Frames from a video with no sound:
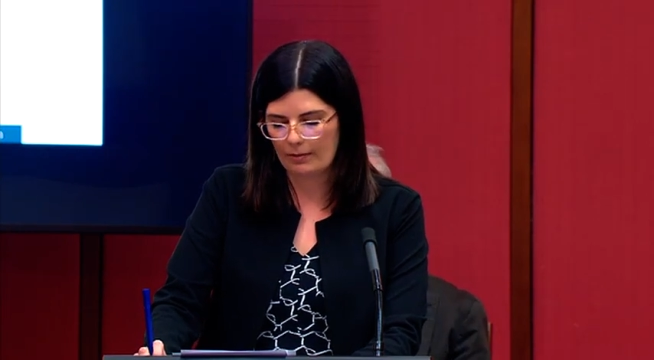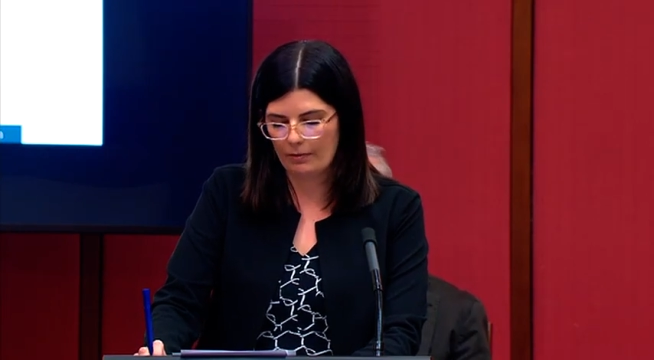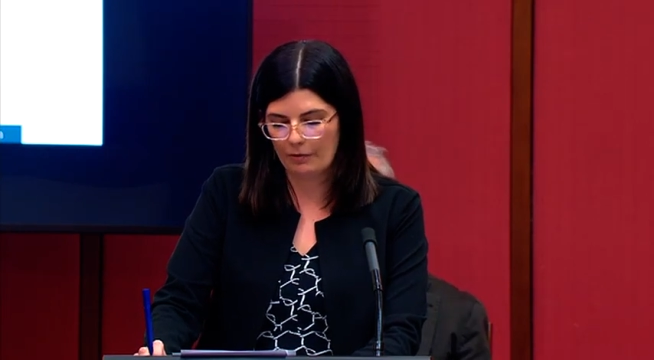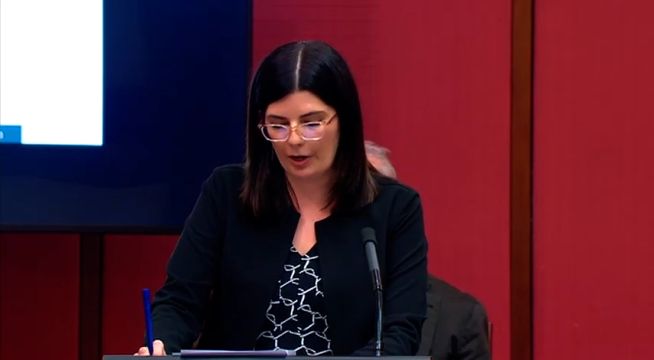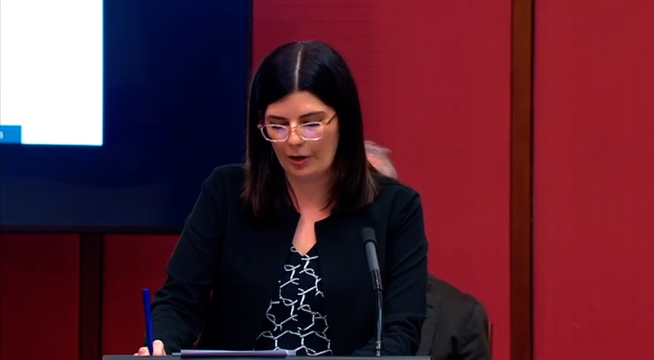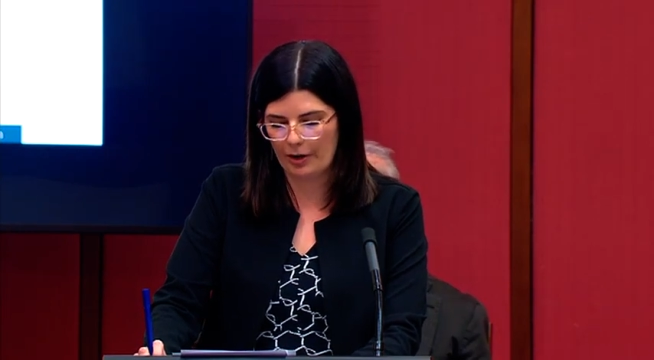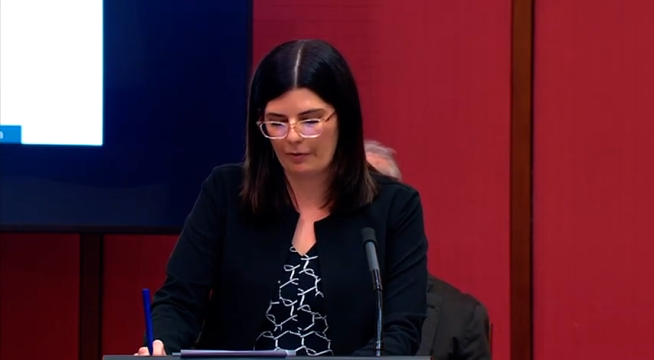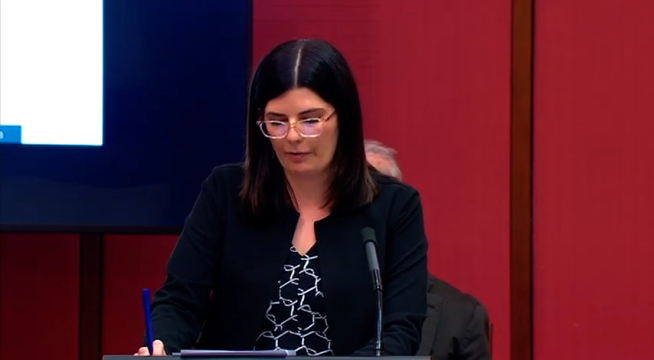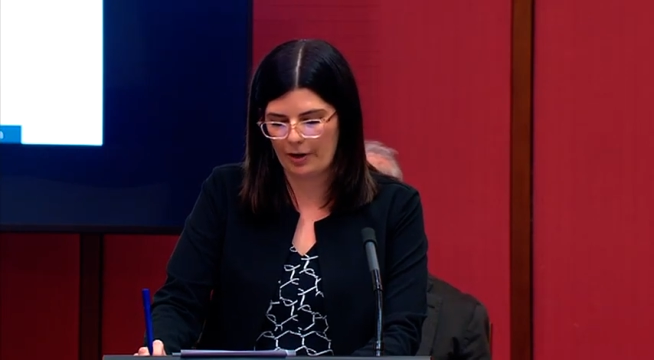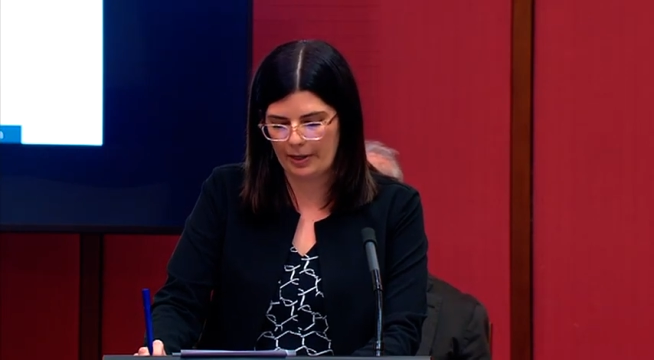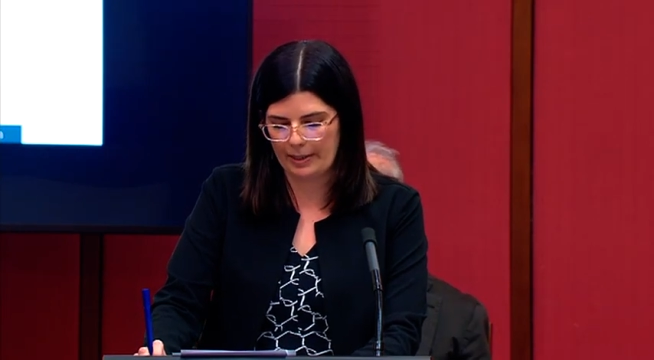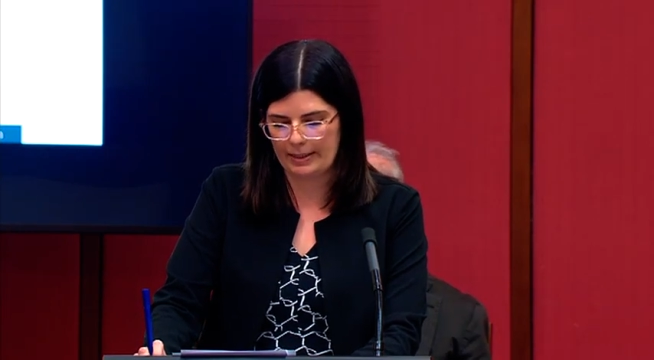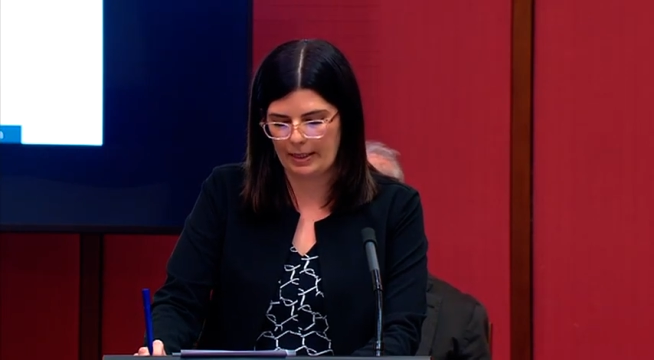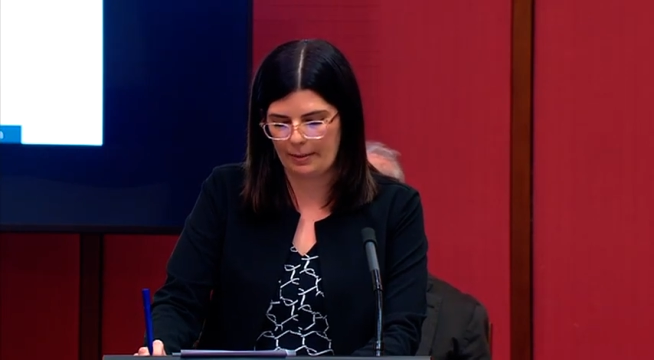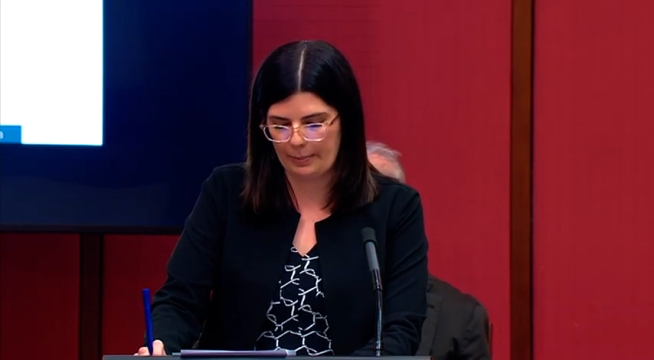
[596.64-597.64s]
very, very
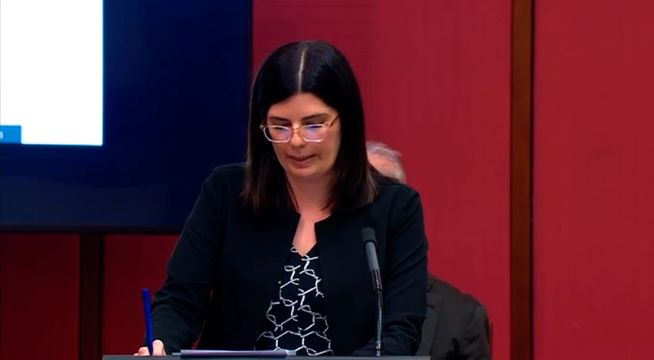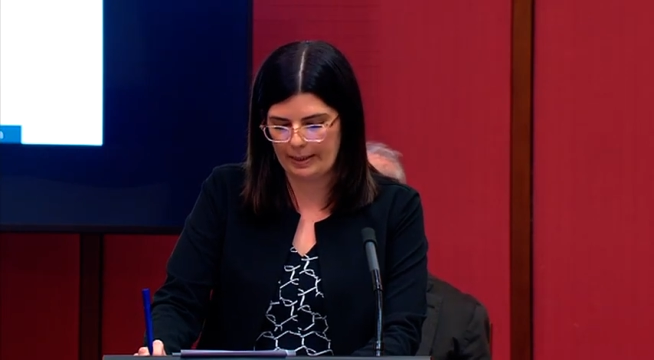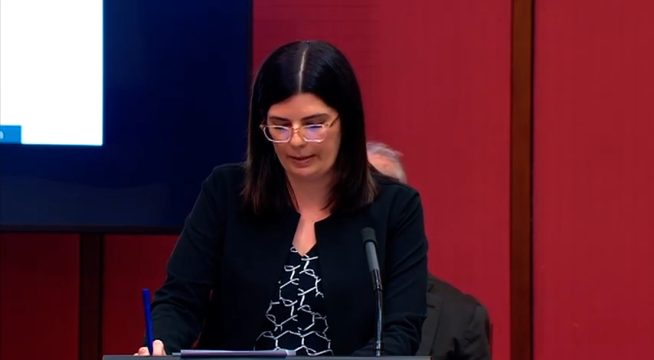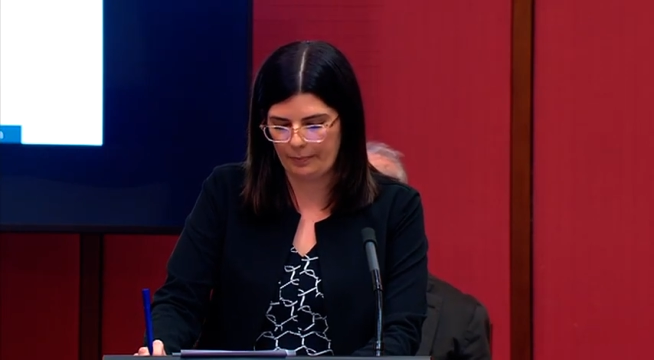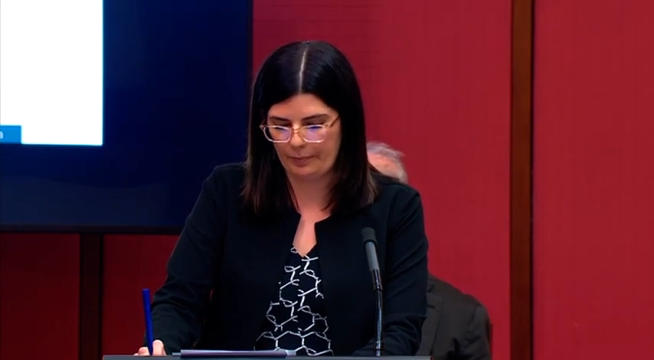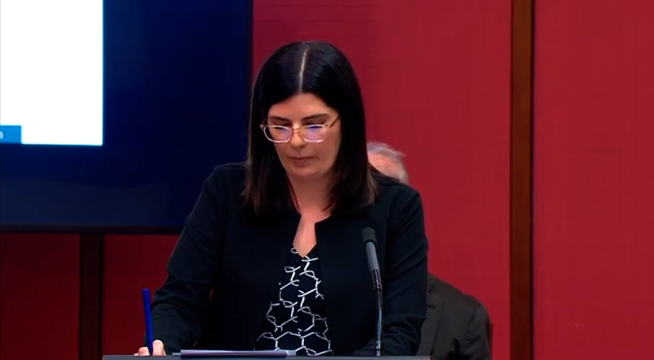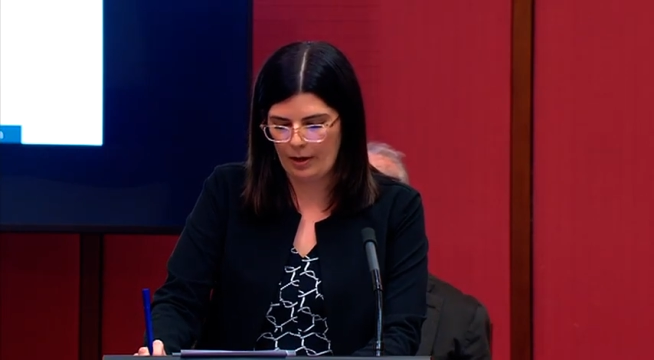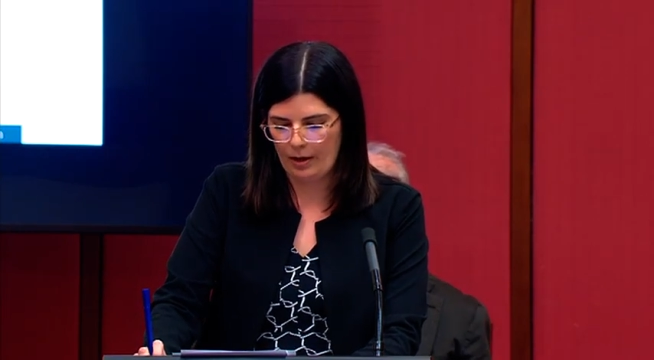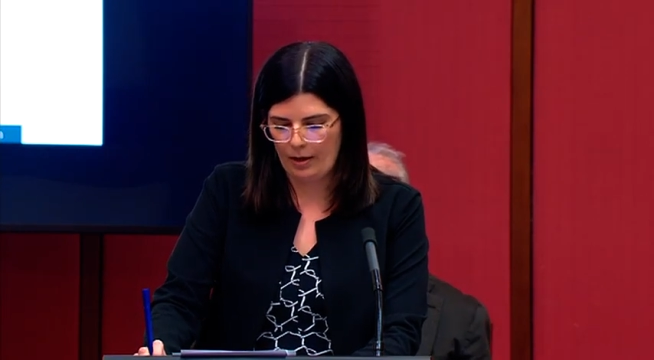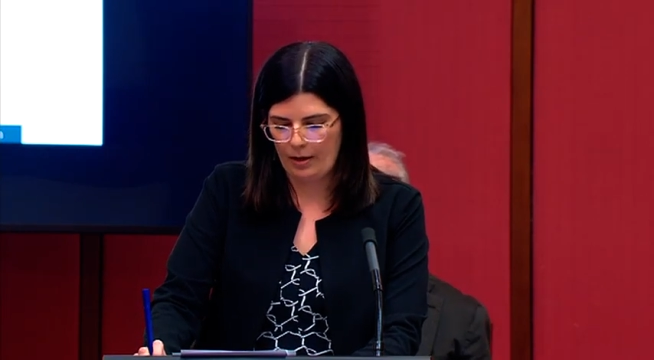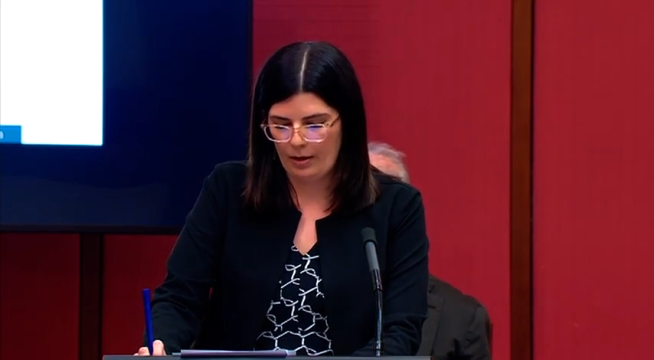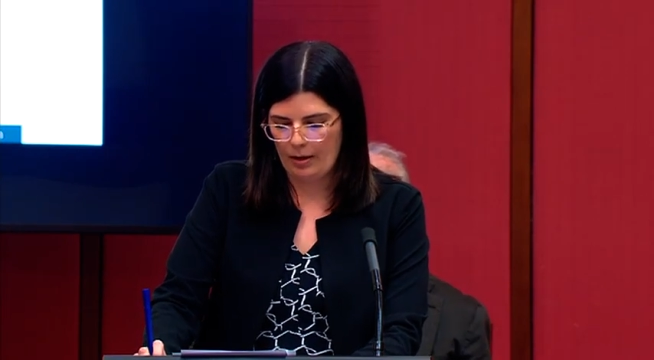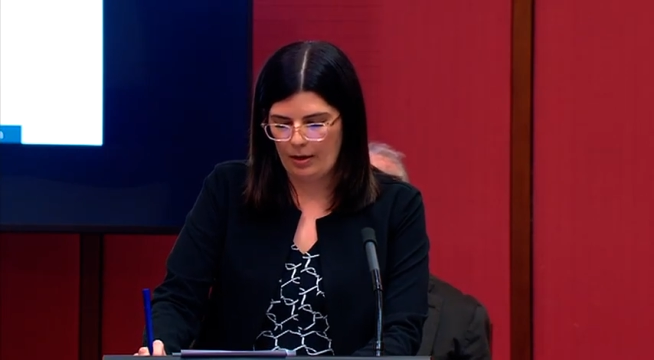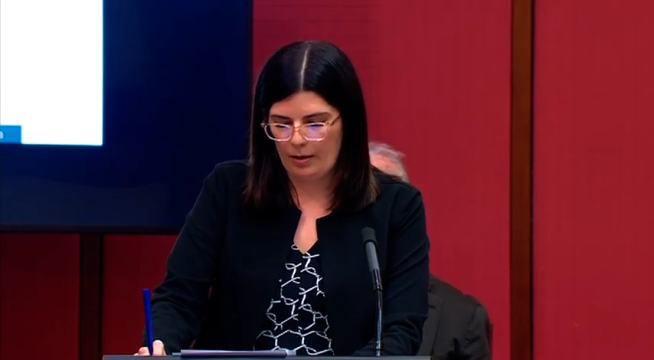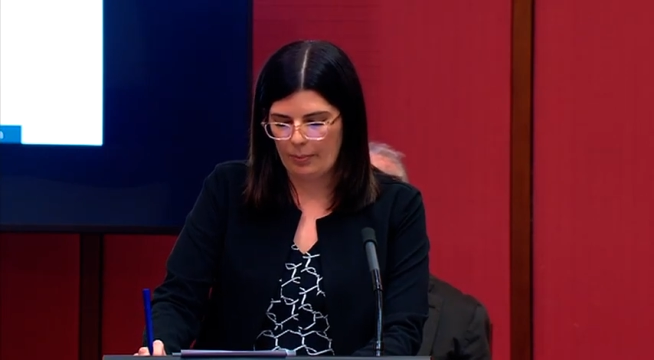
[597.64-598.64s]
deeply.
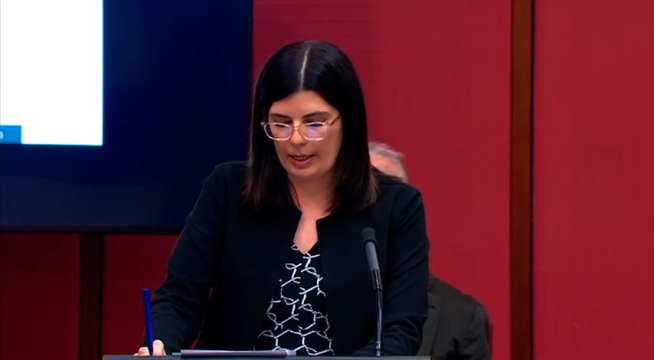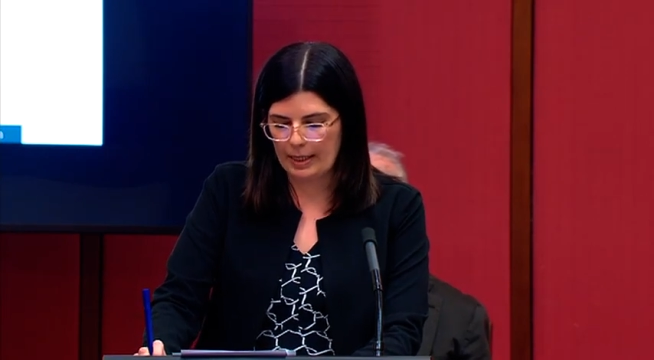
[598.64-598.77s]
But